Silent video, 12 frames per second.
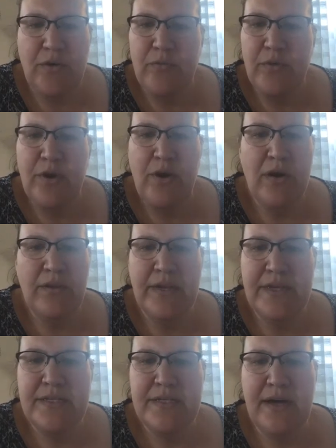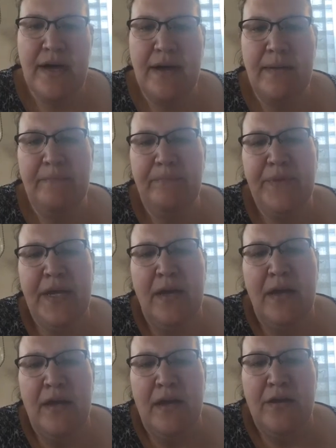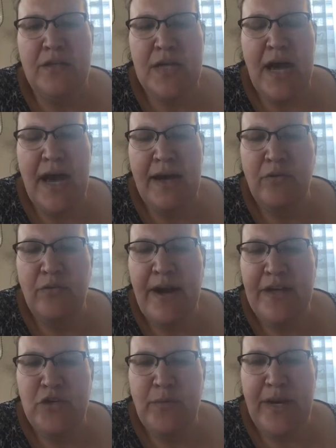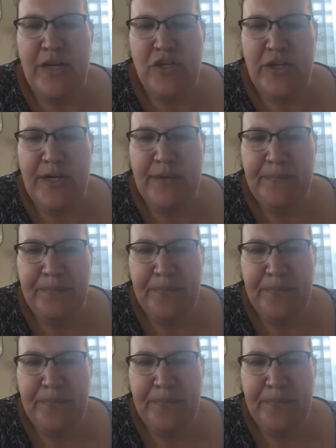regardless on graduation.